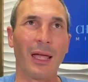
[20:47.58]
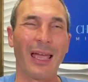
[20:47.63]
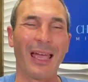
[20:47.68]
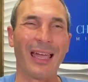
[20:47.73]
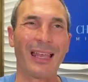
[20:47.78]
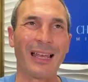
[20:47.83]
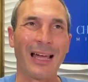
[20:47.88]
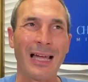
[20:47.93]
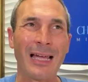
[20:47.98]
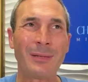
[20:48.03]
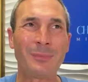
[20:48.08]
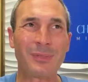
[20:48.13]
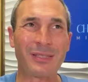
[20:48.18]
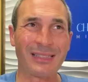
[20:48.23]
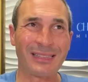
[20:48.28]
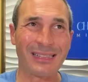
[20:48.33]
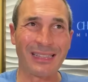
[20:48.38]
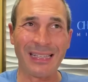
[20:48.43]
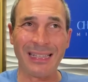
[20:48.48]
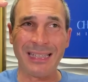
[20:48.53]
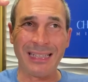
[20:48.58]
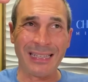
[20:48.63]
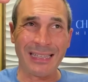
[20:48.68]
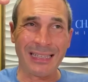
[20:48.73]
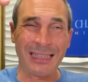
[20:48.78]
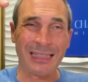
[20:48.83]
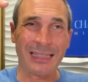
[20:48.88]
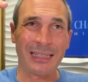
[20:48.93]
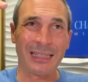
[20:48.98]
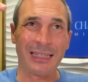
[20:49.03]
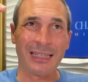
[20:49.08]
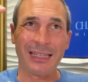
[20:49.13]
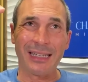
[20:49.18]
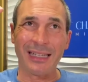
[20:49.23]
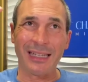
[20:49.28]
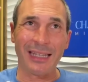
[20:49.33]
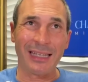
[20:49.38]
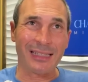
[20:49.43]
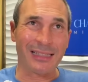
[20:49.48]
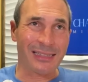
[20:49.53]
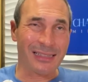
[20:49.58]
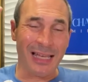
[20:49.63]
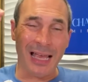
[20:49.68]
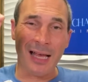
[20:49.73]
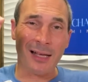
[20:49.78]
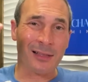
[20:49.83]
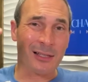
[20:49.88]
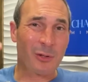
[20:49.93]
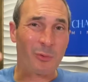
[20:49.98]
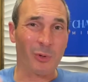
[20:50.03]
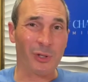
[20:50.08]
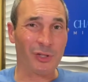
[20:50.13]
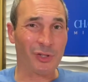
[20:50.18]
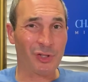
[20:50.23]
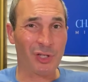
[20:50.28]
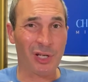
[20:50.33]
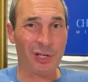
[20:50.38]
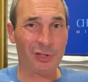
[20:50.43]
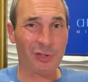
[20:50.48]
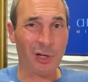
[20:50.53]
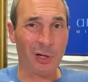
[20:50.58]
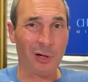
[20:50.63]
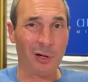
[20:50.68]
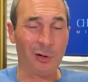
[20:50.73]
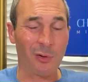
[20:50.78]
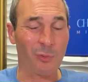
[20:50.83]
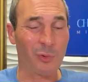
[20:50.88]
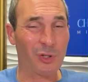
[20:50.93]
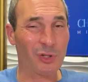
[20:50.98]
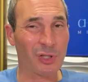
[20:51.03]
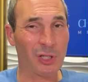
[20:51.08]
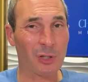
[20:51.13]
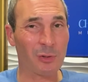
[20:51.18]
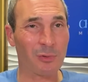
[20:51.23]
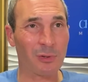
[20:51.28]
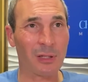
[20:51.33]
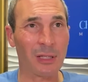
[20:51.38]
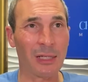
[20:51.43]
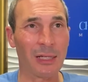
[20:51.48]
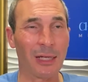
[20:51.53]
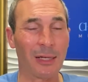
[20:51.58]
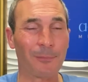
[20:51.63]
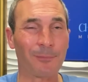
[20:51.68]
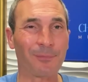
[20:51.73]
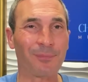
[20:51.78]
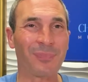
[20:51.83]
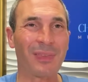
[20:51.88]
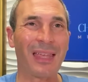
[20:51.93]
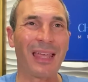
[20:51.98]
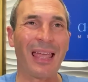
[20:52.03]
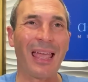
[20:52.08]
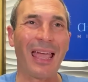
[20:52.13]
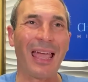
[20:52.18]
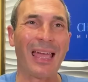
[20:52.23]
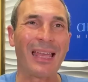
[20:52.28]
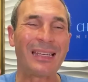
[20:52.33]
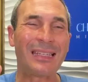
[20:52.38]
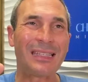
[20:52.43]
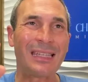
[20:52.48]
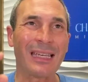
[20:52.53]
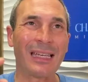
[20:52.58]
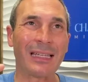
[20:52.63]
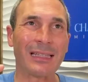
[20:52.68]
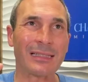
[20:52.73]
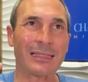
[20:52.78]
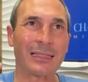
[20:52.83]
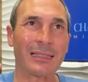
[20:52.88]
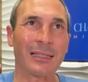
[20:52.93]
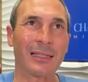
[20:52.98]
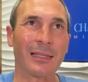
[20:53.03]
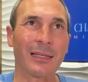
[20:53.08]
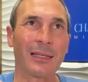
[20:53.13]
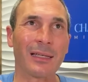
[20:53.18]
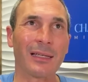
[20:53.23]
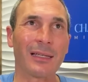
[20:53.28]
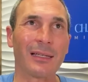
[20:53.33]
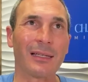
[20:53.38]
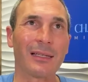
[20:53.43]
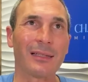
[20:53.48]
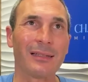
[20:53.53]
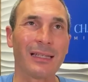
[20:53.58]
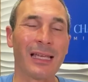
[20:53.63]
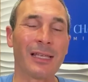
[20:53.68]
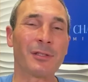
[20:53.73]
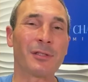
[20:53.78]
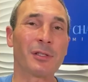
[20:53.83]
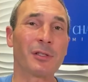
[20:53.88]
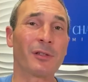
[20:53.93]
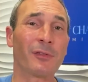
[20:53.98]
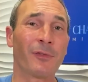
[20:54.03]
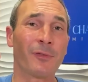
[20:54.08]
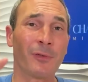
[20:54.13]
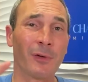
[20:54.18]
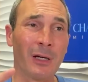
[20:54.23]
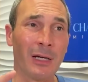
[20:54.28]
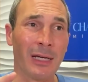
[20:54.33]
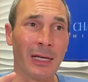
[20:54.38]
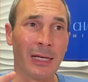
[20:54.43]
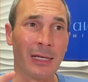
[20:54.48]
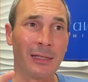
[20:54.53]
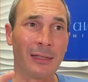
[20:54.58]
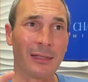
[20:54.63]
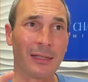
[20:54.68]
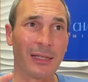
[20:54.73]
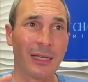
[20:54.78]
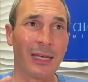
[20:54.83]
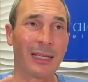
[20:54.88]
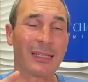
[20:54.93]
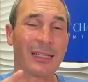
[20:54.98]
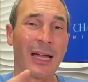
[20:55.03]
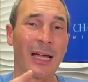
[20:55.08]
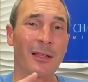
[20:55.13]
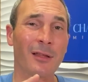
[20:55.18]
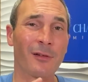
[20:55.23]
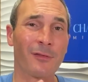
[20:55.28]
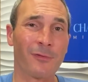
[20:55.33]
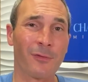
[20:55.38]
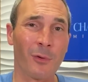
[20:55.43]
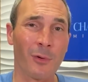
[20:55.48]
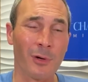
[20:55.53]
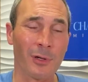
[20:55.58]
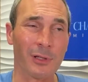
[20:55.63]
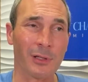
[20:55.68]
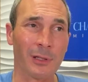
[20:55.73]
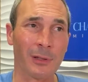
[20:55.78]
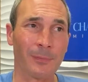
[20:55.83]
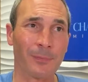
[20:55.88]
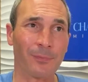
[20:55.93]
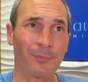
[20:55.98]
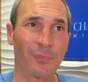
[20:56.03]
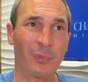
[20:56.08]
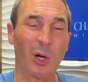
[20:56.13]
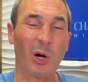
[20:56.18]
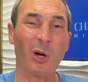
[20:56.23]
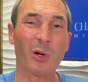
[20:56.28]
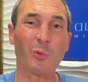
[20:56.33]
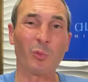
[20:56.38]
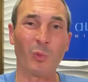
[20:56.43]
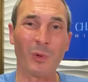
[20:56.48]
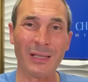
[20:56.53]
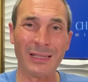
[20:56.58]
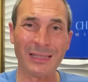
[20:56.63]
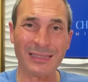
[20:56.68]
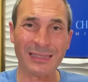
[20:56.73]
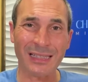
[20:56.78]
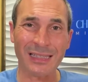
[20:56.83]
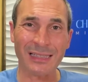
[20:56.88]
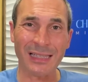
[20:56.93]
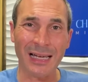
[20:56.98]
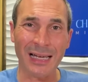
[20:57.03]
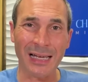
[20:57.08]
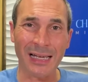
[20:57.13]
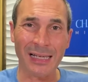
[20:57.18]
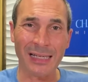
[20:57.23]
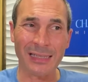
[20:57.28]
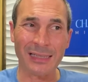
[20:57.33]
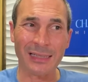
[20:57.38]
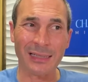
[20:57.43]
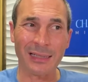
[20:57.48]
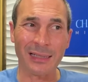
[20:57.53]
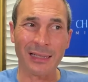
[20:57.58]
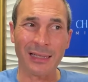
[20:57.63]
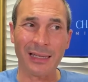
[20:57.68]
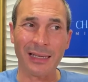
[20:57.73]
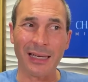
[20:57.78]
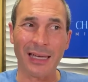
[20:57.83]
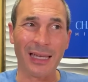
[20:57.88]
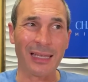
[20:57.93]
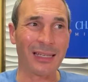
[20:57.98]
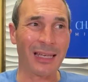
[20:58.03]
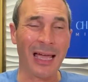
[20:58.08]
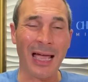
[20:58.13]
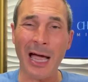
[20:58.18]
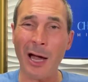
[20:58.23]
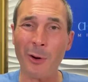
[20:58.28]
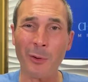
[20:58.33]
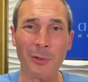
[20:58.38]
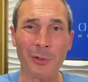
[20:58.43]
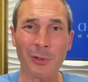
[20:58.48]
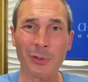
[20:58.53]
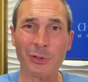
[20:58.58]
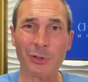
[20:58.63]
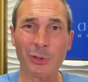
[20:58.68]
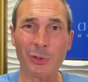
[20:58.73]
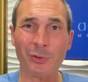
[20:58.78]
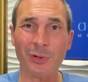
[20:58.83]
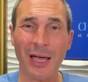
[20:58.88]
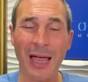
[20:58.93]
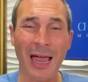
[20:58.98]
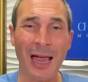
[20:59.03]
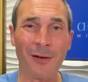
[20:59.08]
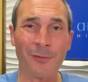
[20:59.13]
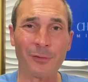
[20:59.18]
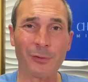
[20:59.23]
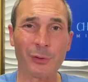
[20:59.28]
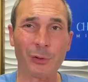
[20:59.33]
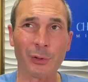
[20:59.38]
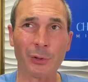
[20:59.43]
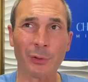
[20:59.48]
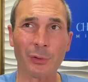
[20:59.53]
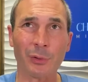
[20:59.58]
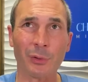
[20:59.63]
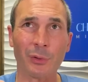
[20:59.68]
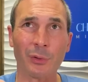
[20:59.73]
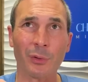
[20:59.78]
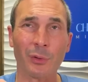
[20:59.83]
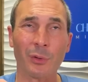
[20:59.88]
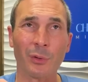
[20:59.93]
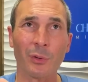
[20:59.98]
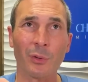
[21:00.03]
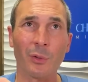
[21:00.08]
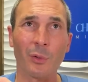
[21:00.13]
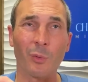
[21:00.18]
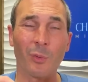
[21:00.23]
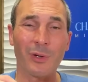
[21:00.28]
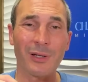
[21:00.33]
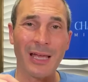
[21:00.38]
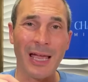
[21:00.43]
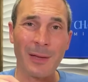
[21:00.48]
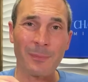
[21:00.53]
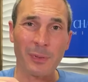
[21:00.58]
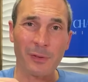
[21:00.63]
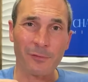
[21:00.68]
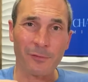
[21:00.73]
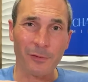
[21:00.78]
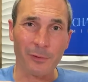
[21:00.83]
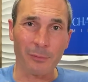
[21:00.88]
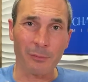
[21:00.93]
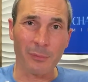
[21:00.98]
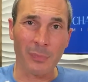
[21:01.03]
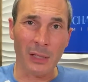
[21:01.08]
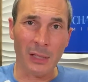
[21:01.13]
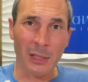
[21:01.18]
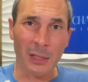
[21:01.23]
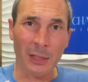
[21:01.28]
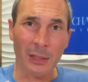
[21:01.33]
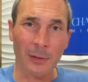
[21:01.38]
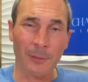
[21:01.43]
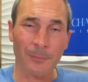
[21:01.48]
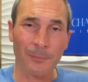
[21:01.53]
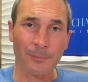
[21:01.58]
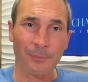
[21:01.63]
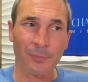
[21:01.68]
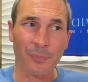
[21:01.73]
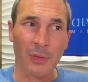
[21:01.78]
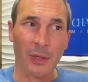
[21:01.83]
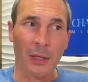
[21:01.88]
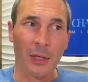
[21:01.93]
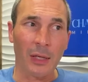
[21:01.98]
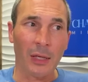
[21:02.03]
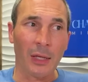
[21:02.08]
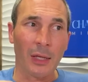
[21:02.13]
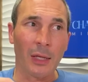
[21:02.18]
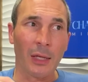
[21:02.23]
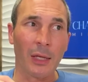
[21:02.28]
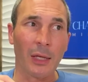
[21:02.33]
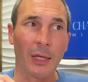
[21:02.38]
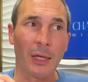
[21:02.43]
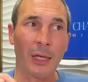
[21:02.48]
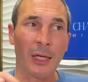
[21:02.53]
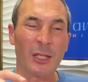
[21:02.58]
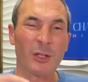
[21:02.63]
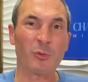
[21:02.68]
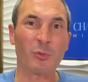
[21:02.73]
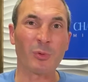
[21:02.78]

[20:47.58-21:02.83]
And I'm seeing exactly what she saw and what she's relaying. And yet, Nancy Dufresne in California on Wednesday night, an hour or two after what happened for me, is